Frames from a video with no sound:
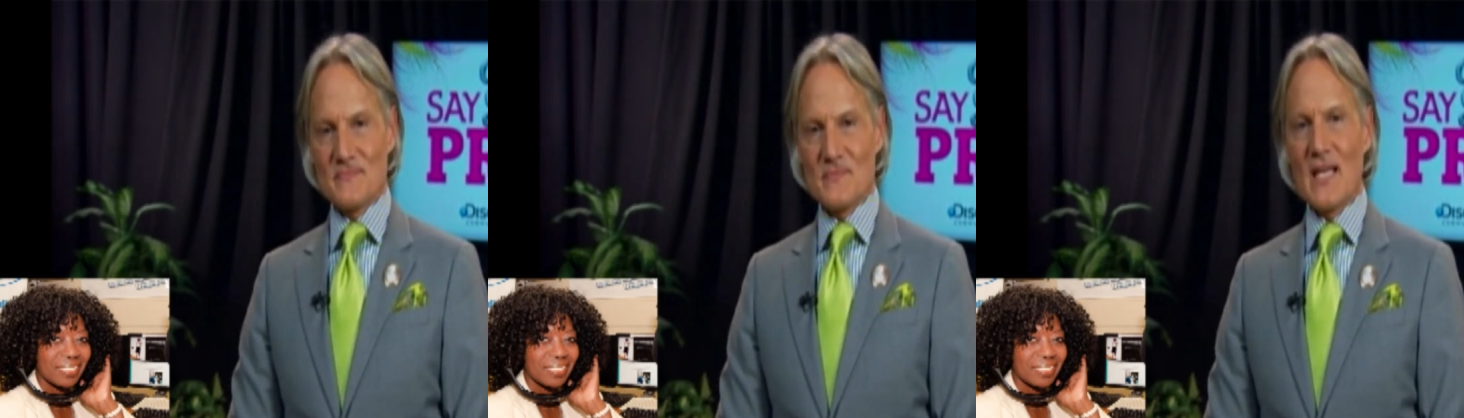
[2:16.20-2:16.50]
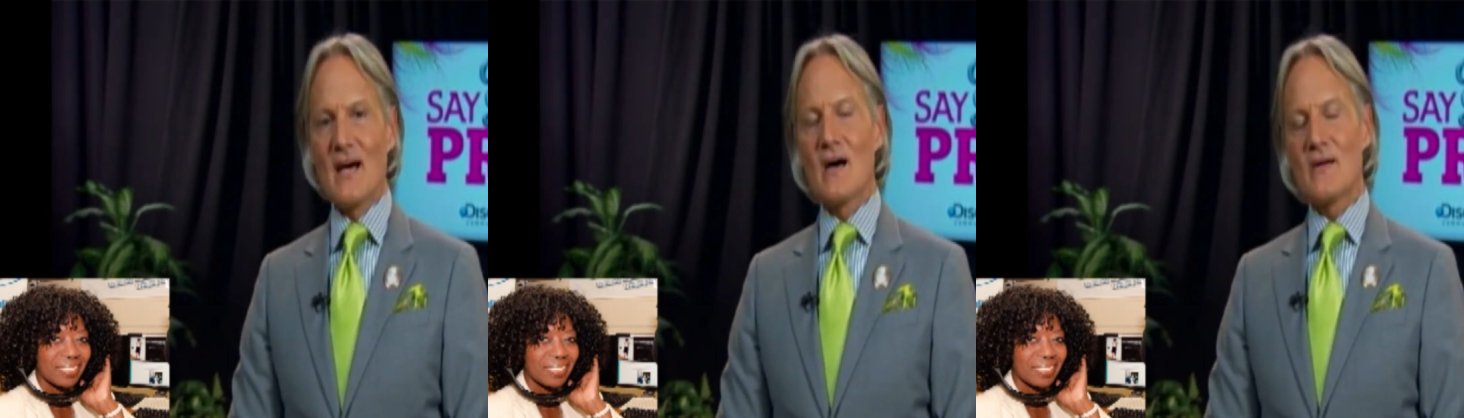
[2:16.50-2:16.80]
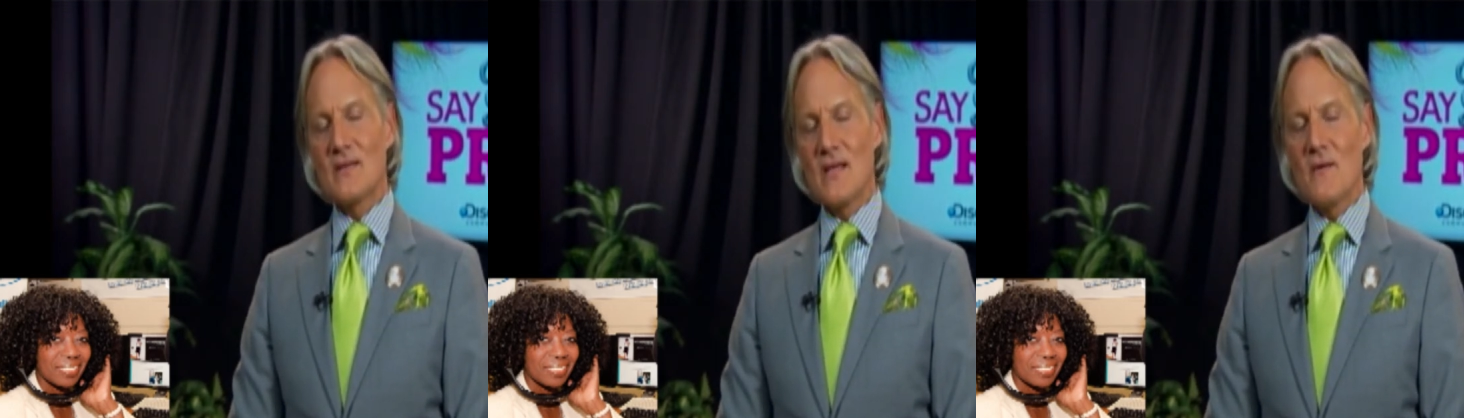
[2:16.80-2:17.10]
Speaker 1: Yeah,
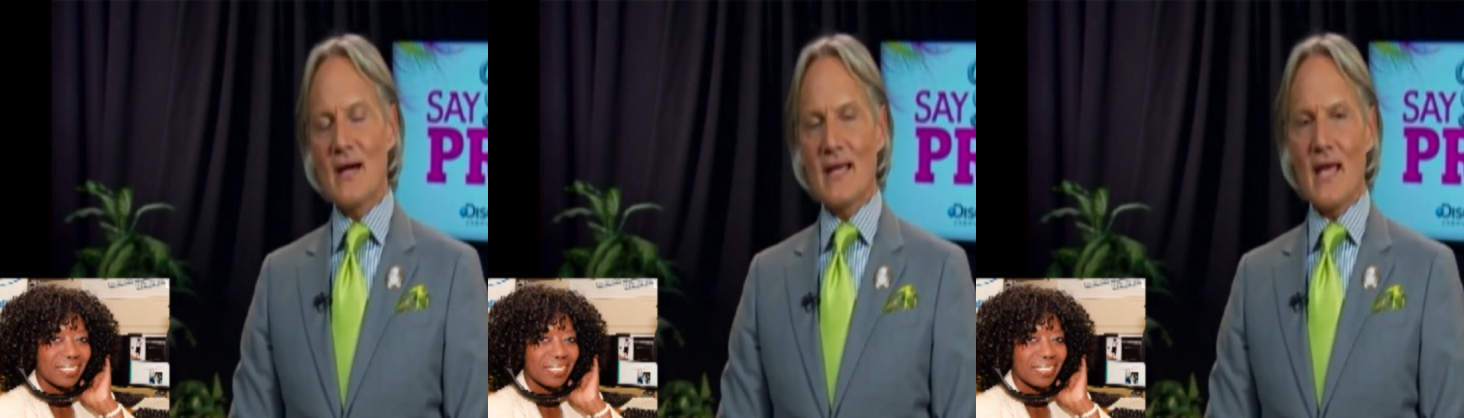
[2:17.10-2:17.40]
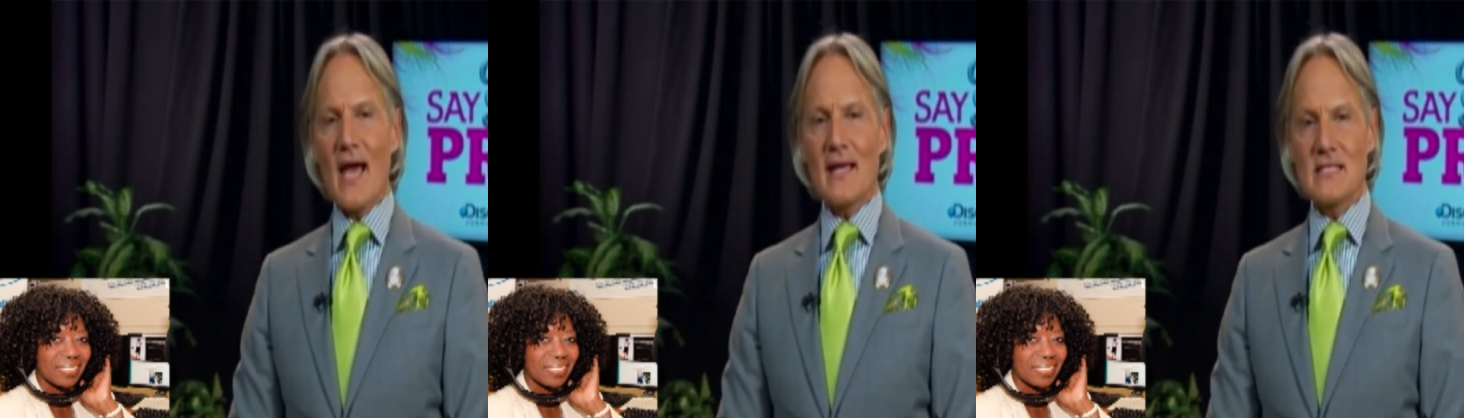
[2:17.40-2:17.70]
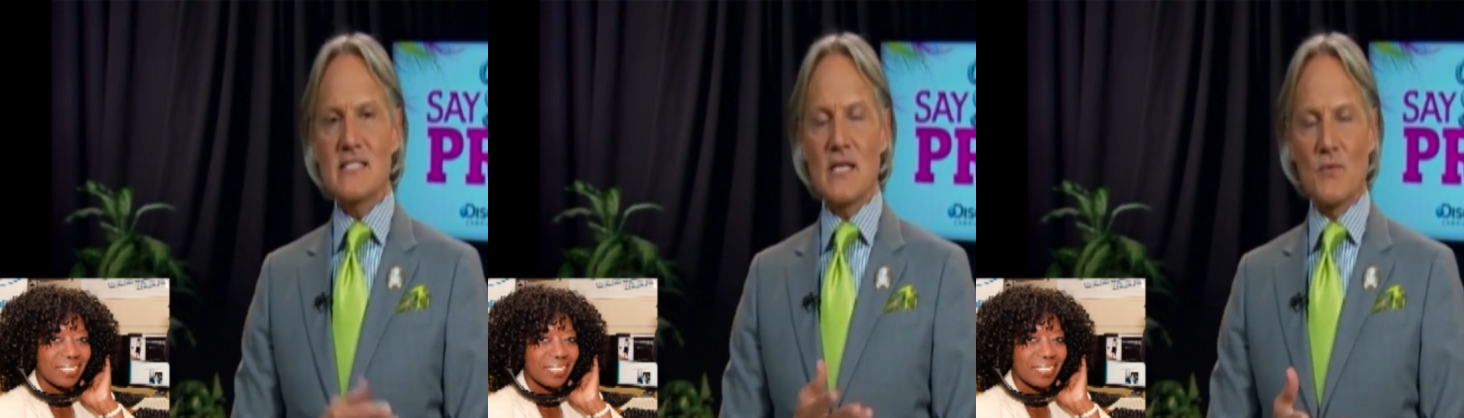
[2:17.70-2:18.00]
no, I, I
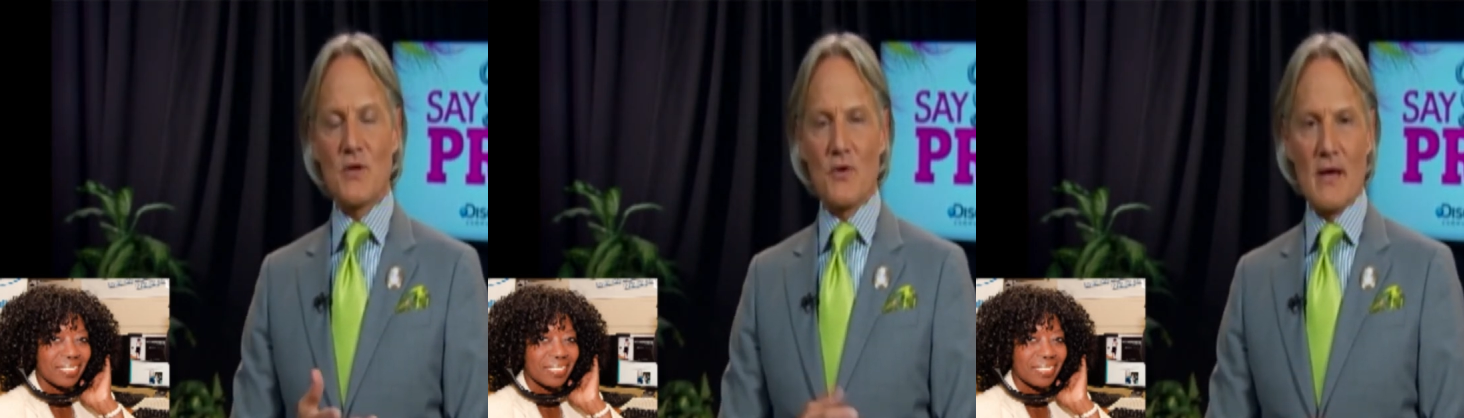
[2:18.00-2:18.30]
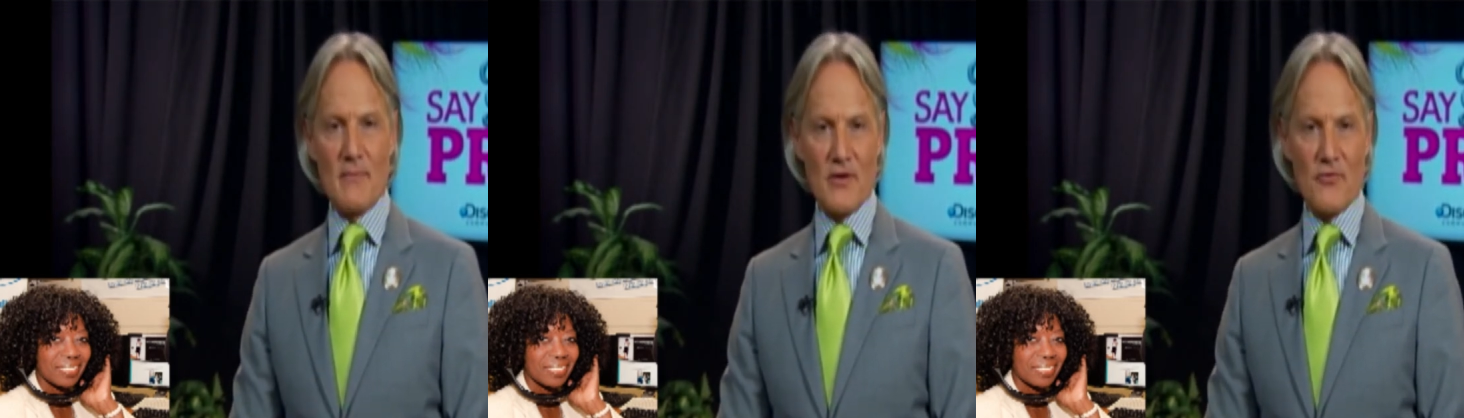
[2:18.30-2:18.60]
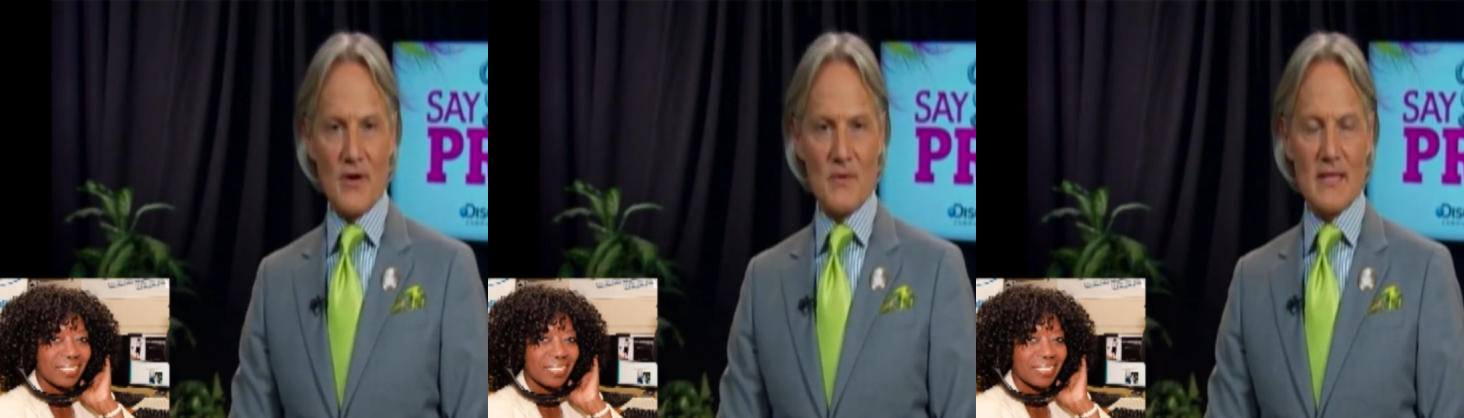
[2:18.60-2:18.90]
can see where you're coming
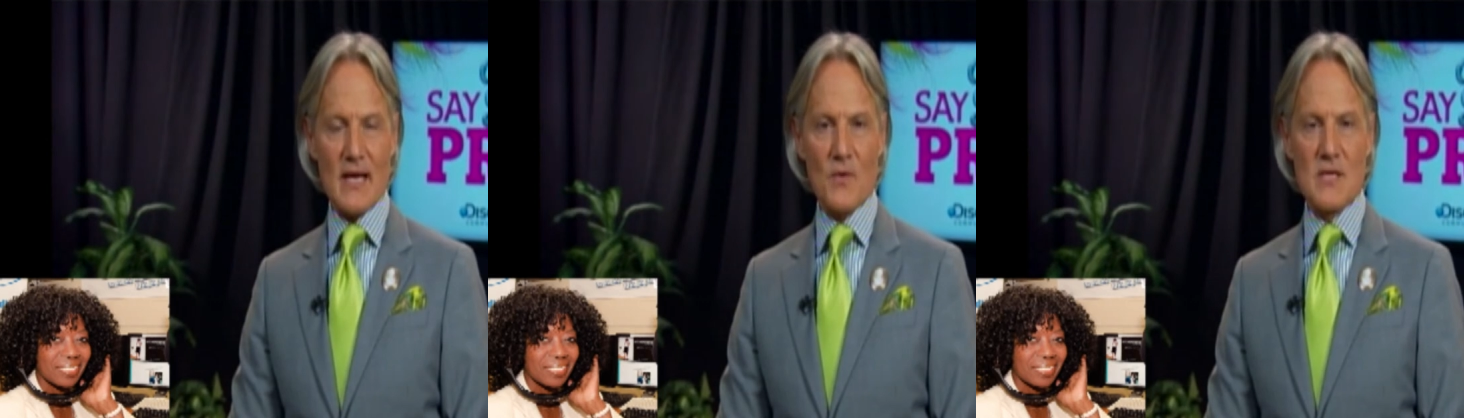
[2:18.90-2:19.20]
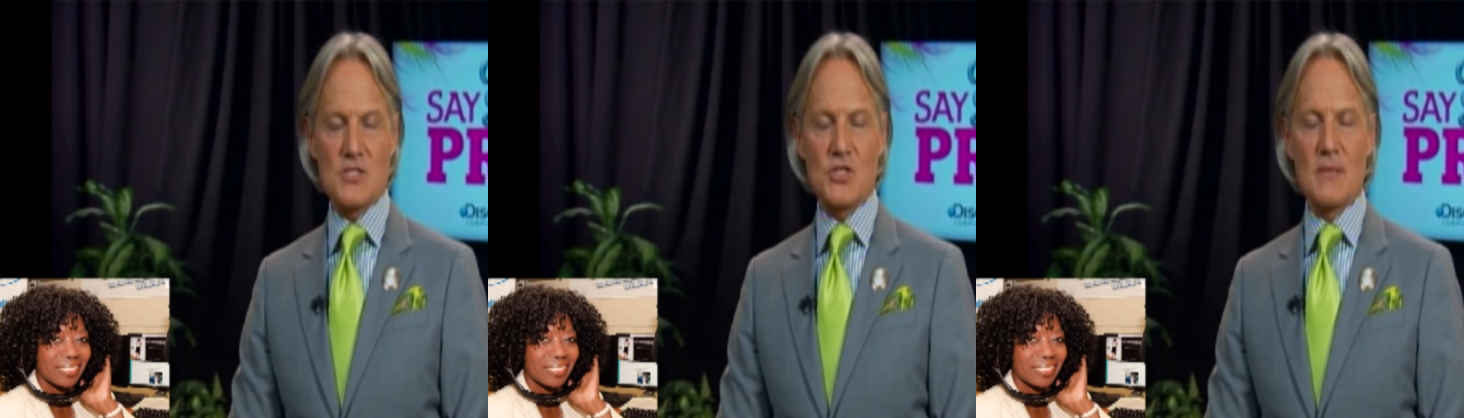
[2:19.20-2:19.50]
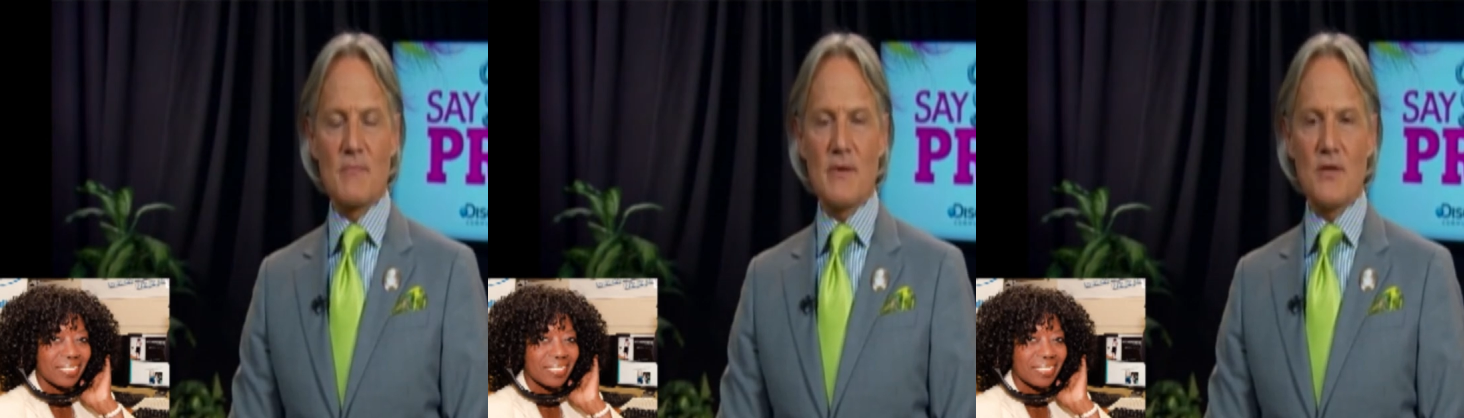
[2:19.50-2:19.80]
from with that
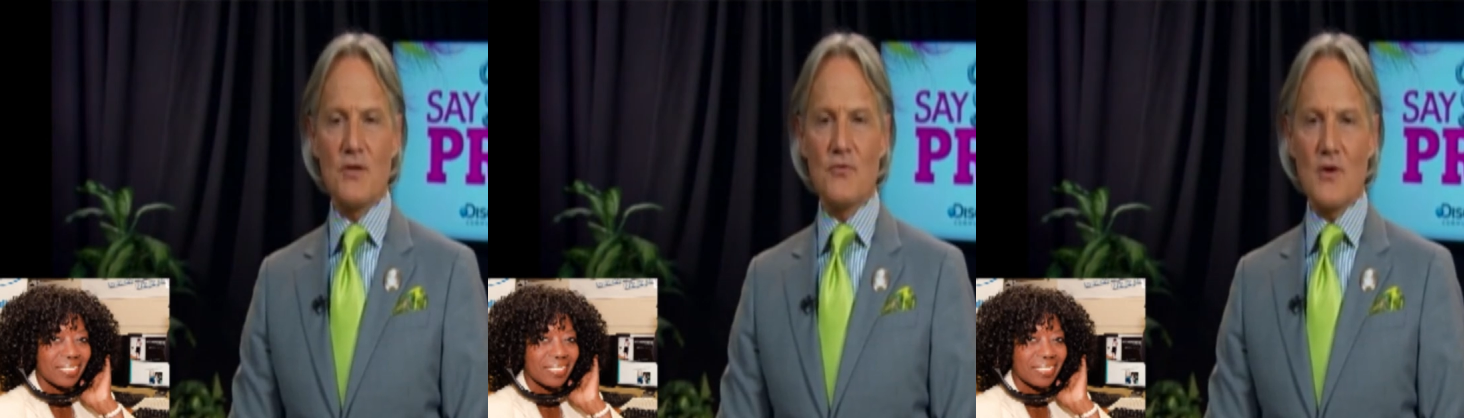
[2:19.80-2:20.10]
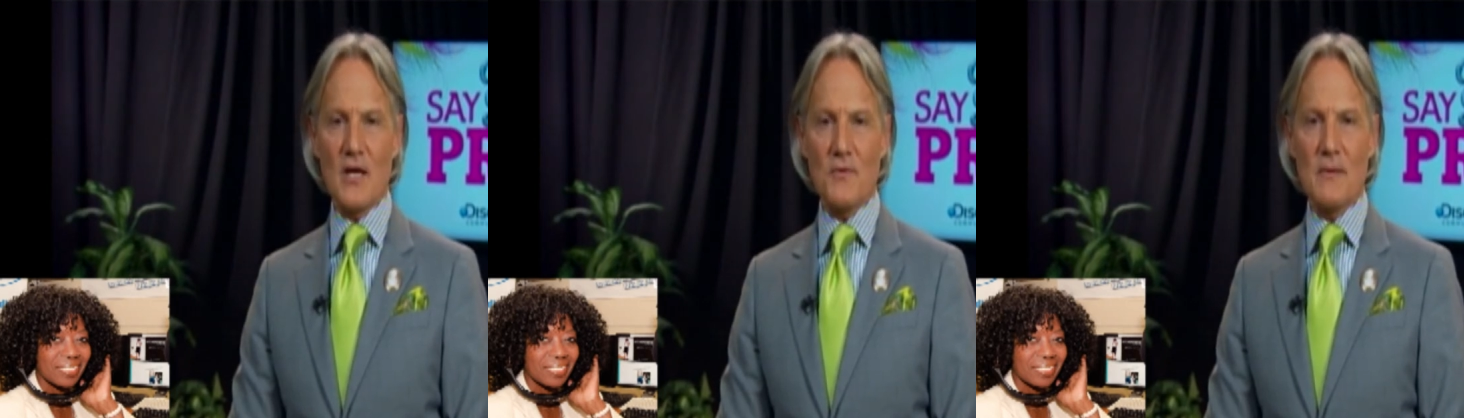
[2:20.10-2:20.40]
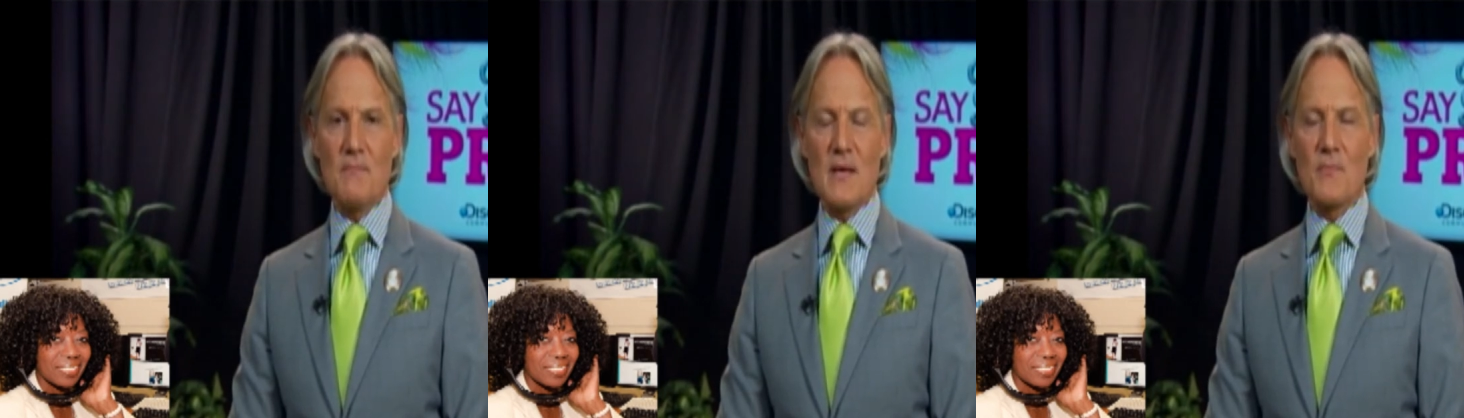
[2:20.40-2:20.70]
question, but you've got to
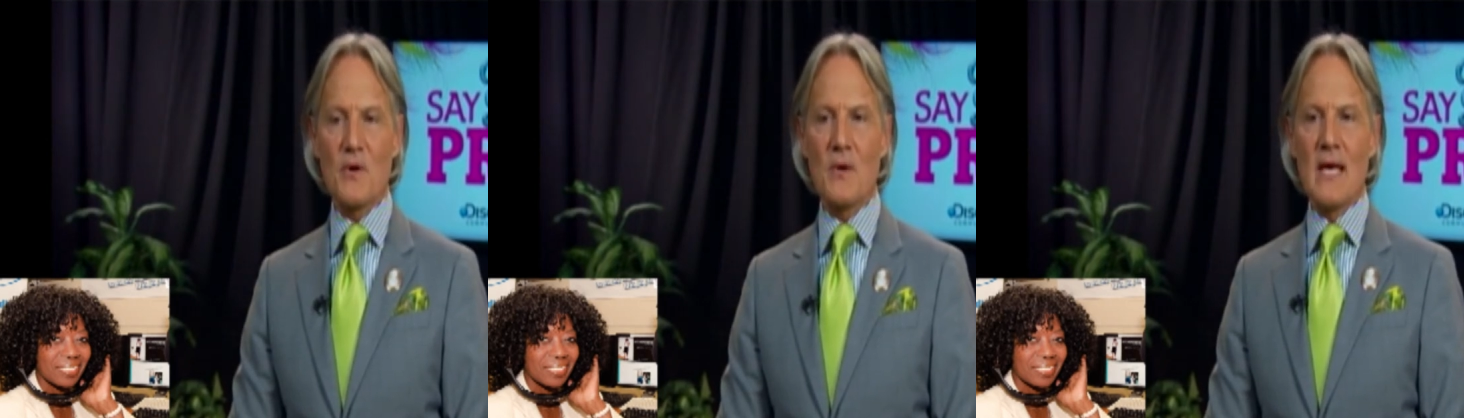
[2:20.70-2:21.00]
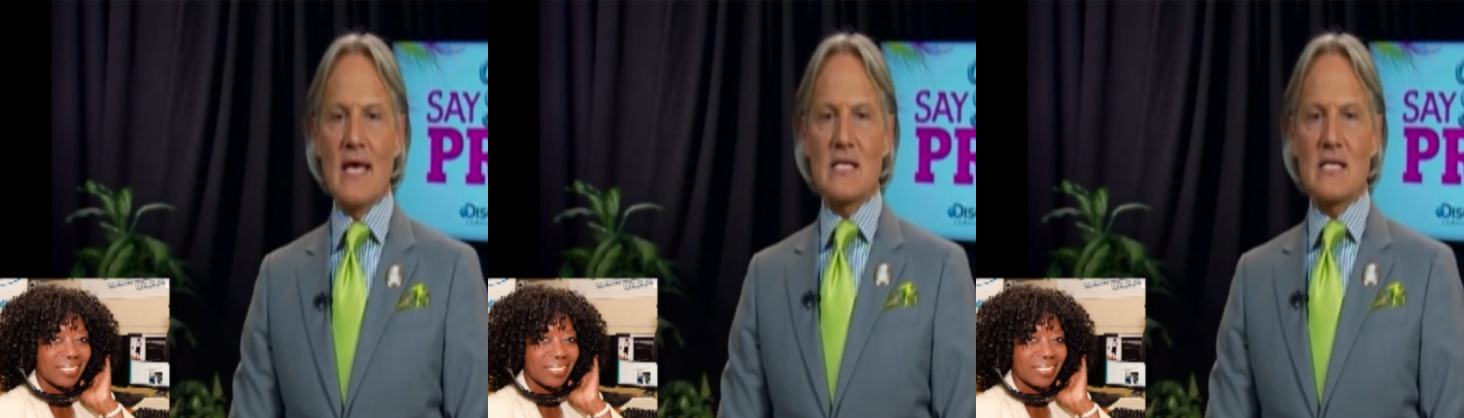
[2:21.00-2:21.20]
remember